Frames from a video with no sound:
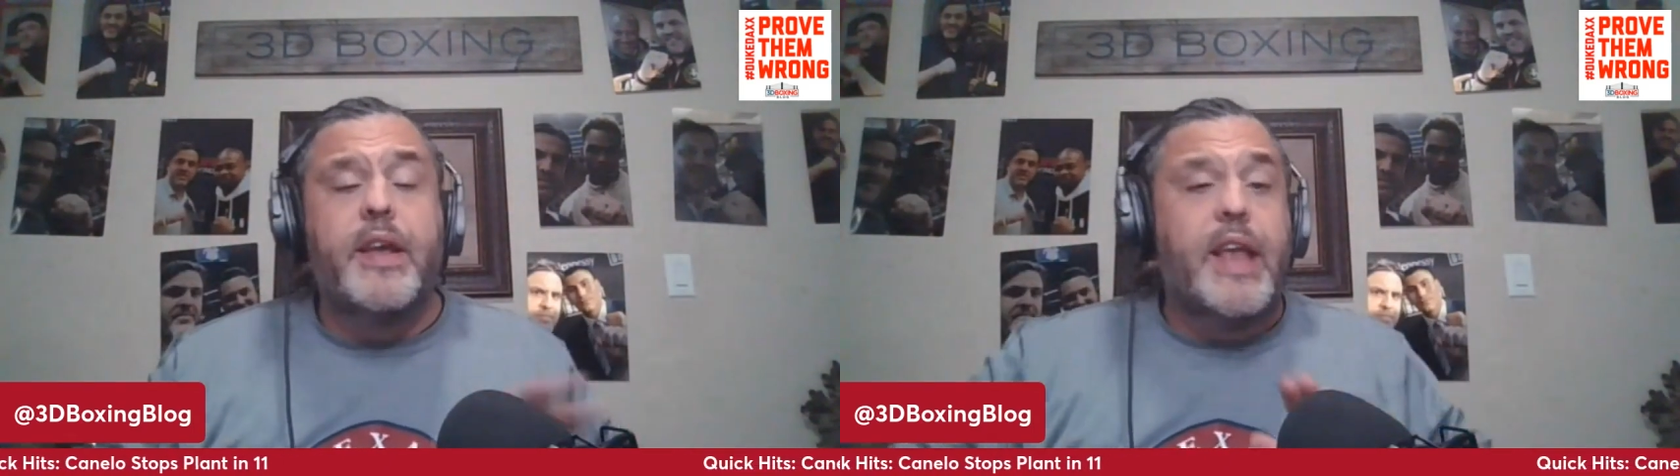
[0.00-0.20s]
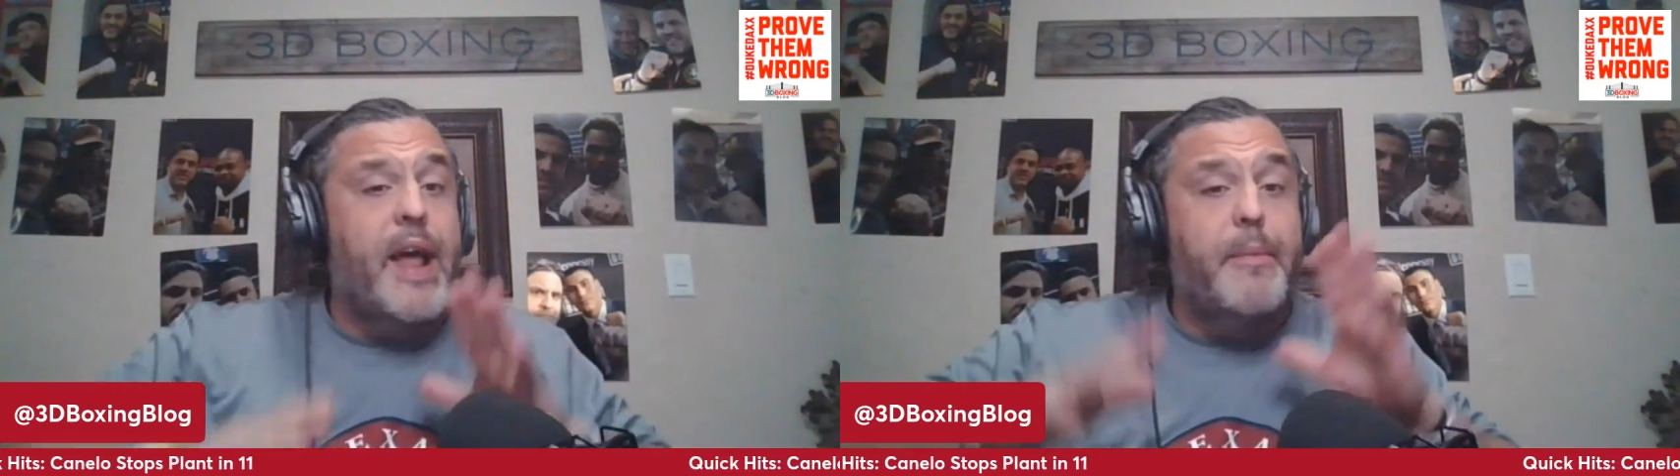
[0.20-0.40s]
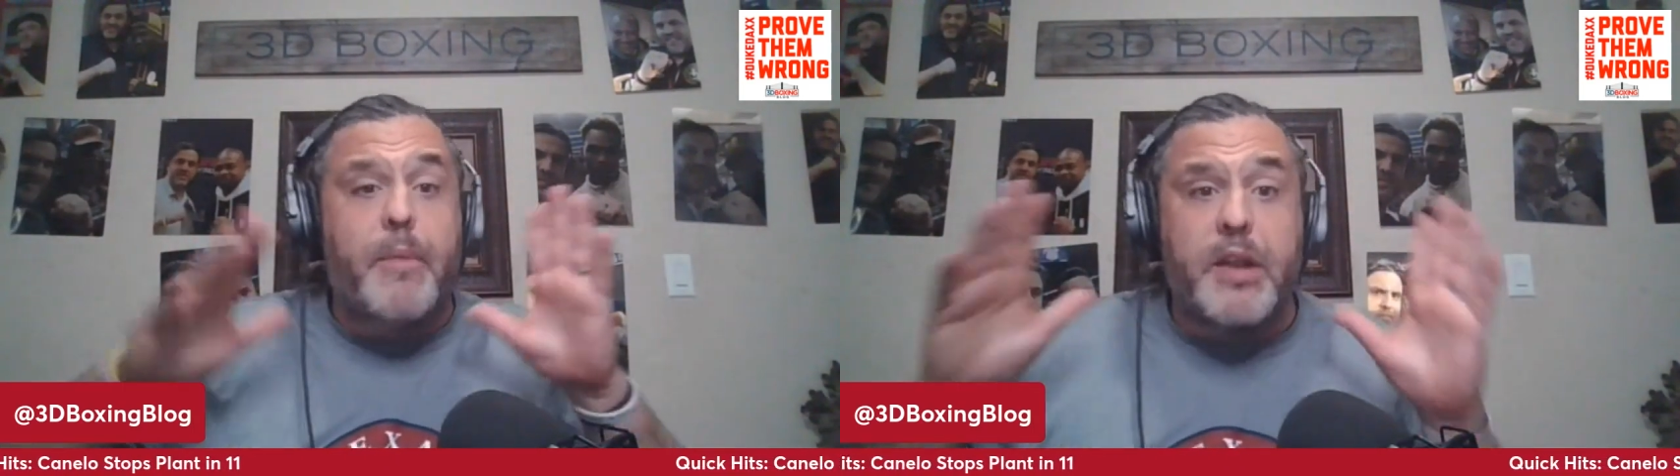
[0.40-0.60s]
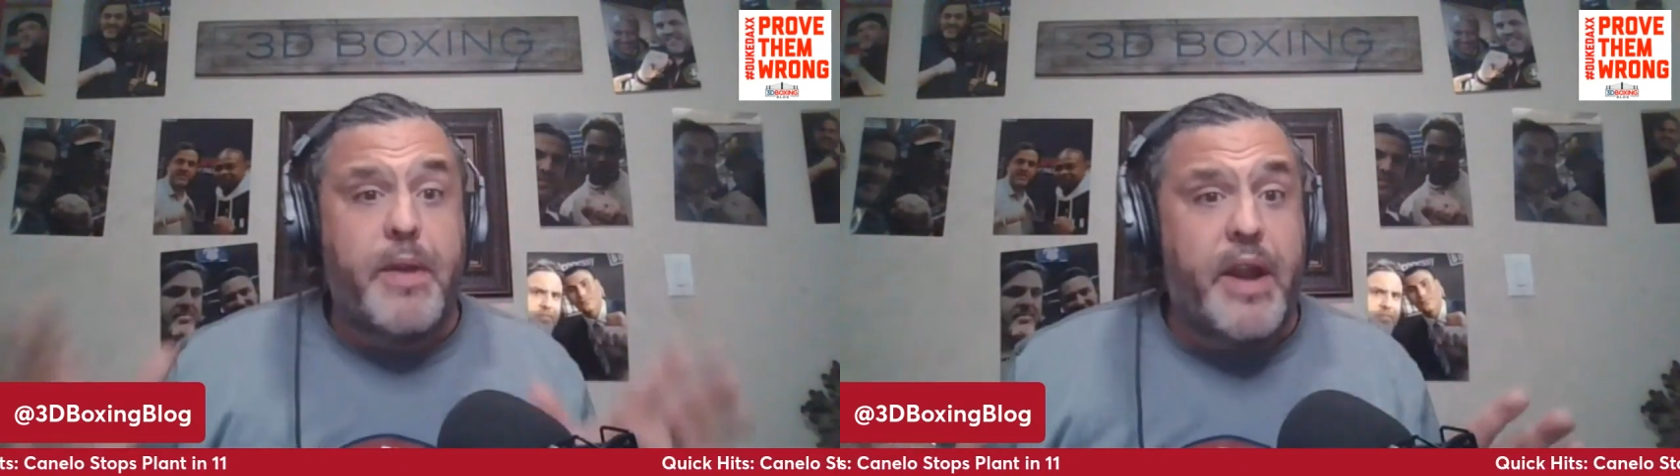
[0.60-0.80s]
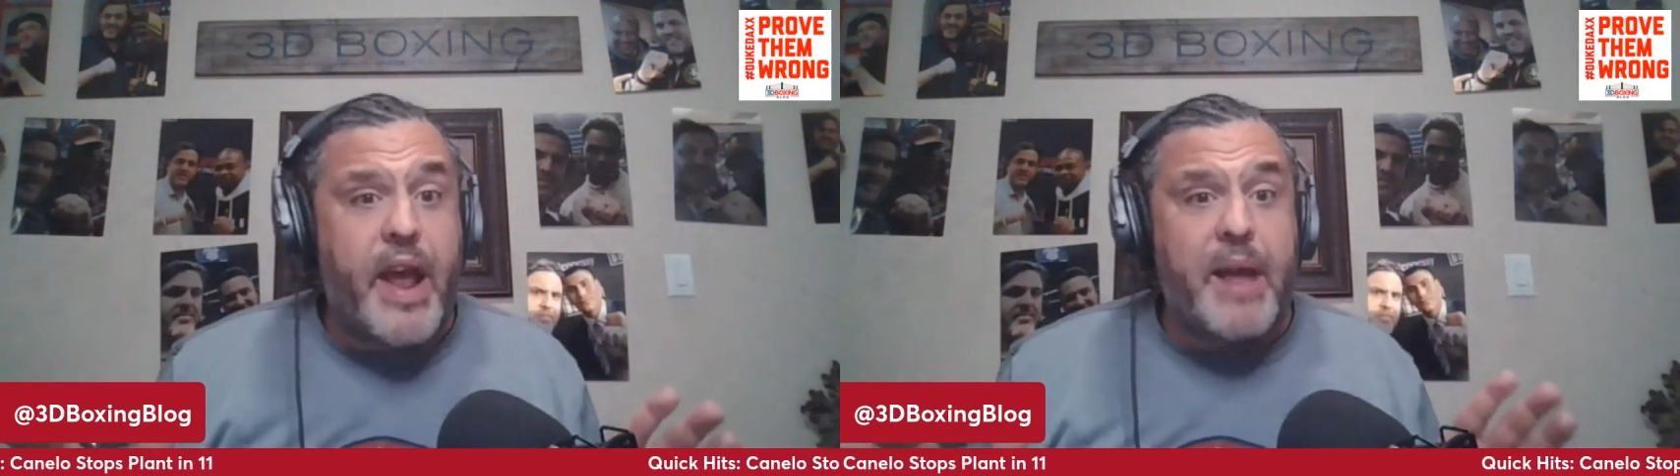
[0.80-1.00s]
He's had much
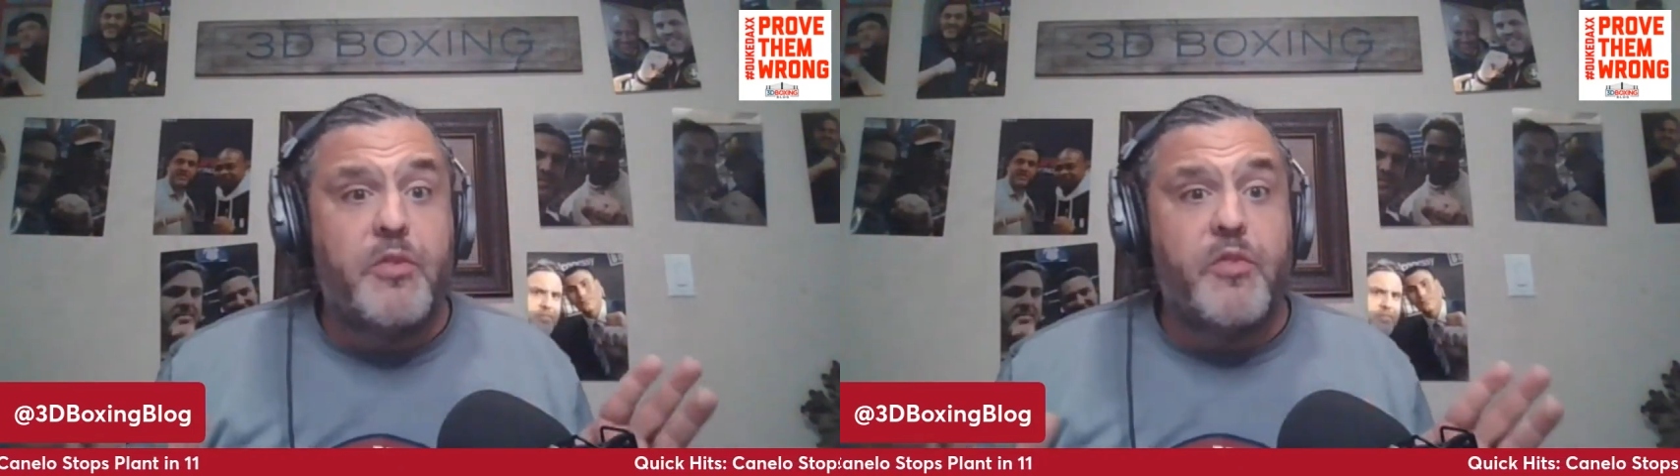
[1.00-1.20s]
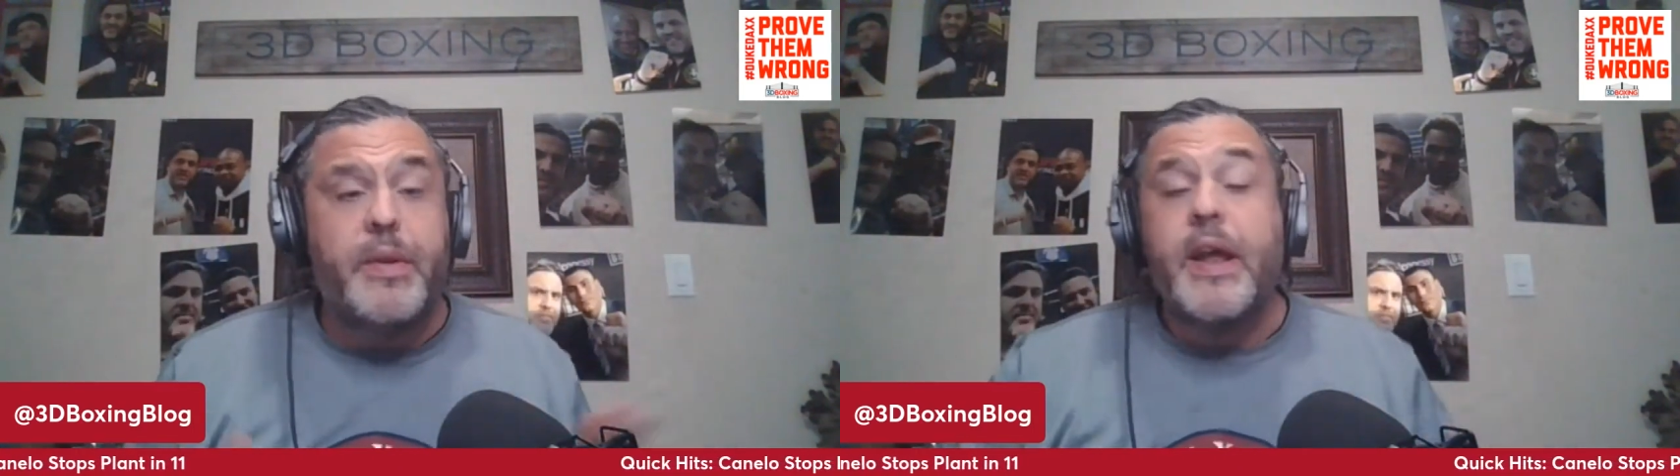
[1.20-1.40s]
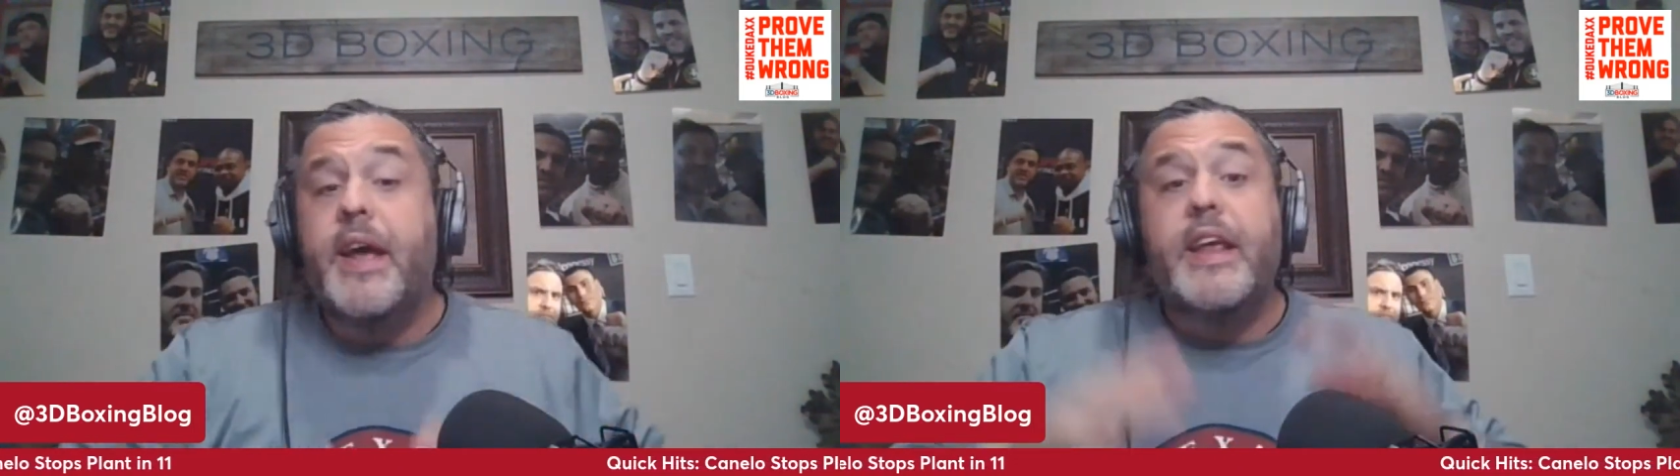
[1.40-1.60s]
better head movement.